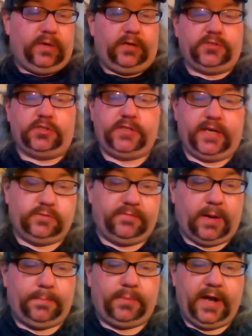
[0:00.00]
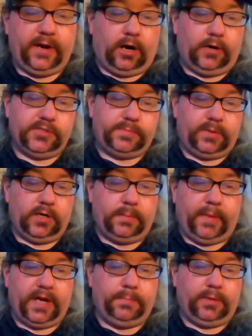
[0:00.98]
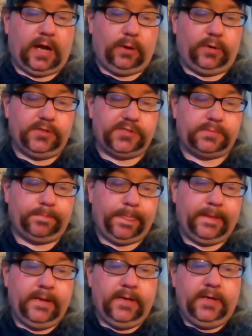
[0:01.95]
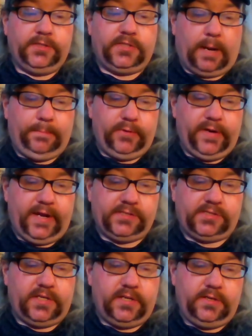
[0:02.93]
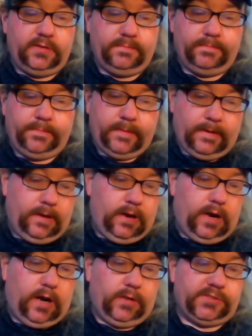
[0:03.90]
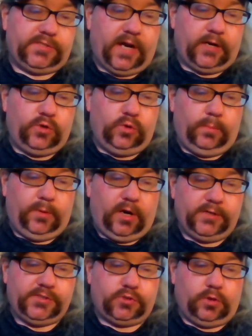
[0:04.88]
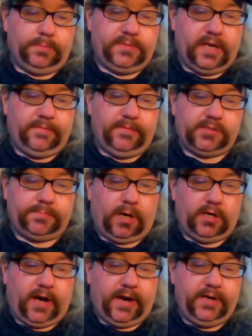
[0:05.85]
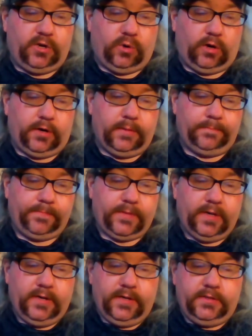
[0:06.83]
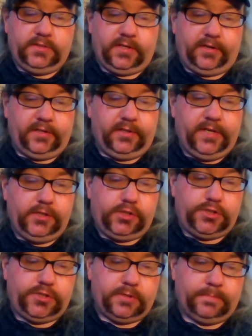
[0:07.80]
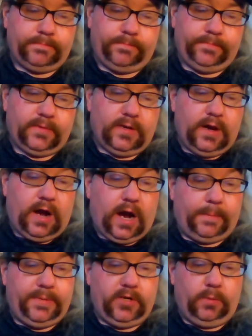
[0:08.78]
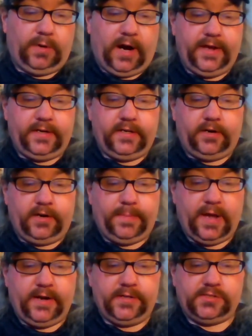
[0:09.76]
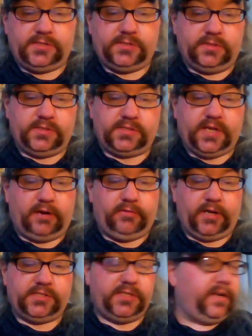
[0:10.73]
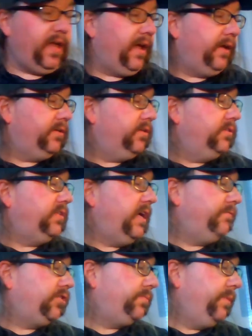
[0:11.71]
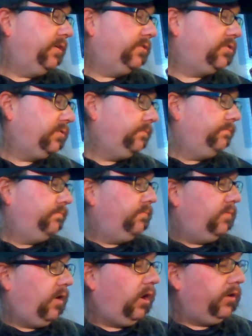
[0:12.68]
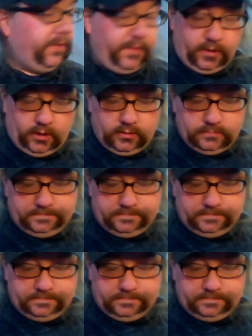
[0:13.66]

well, such as we've got Brad Arnsberg, Mike Blowers, Tom Brunansky, uh, Scott Coolbaugh, Storm Davis, Mark Eichhorn, Terry Leach, uh, Pete O'Brien, Gary Pettis, Scott Ruskin, and Dave Schmidt, all in there.